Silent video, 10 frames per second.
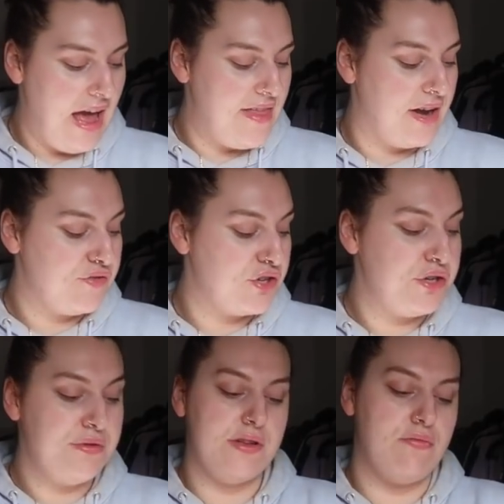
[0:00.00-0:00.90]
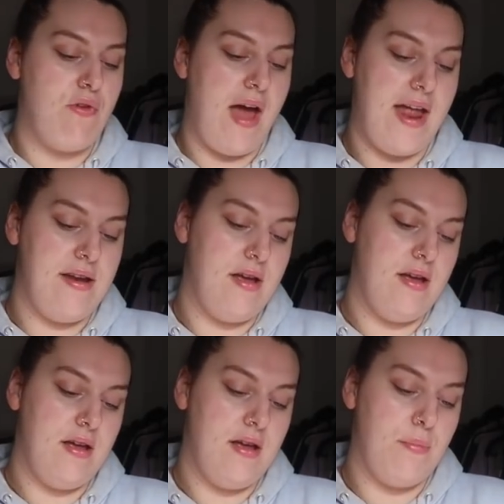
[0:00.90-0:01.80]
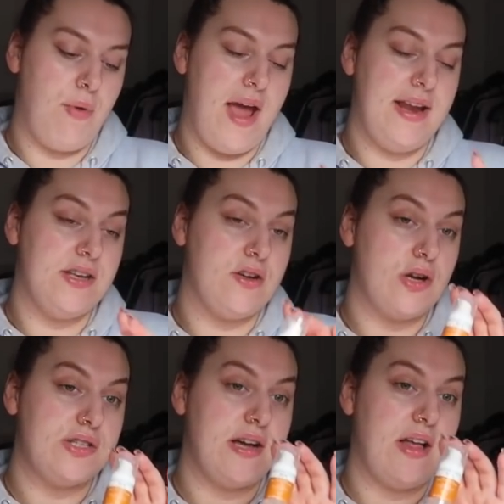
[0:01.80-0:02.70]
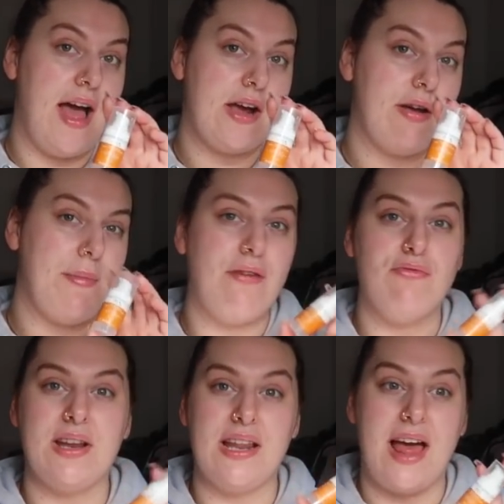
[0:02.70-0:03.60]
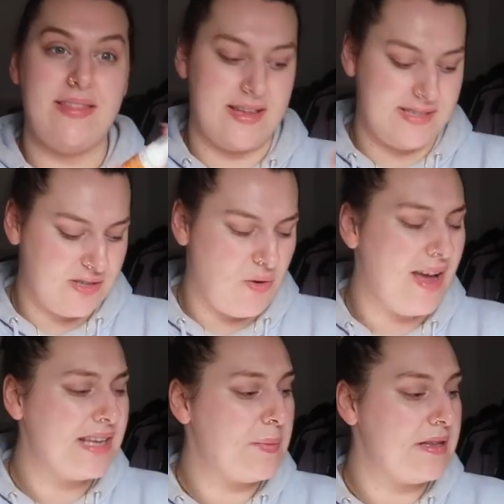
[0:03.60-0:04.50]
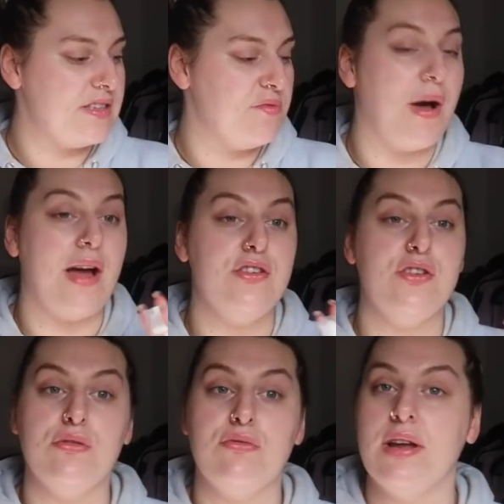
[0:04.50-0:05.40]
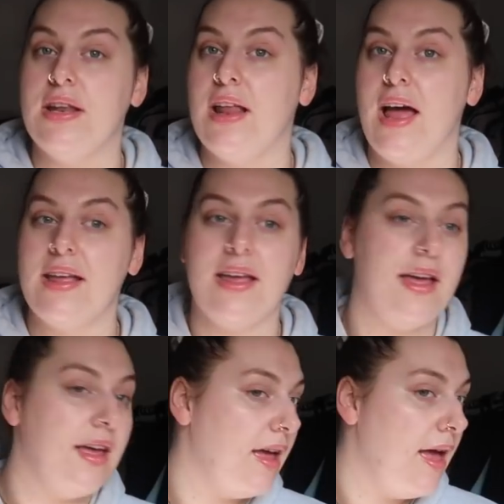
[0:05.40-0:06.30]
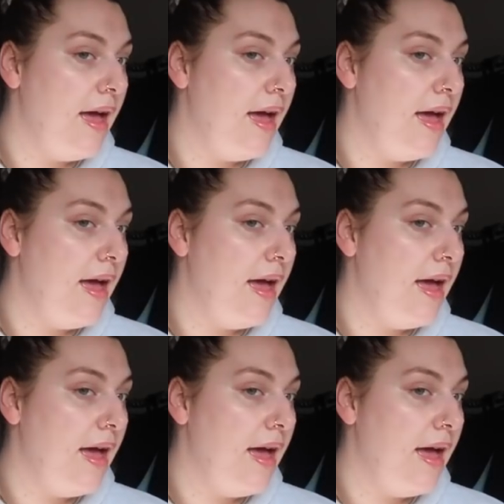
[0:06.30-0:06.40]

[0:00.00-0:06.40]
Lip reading: And then I've just used the Ren Brightening Dark Circle Eye Cream. I really like this. It's quite expensive, but I do really like it.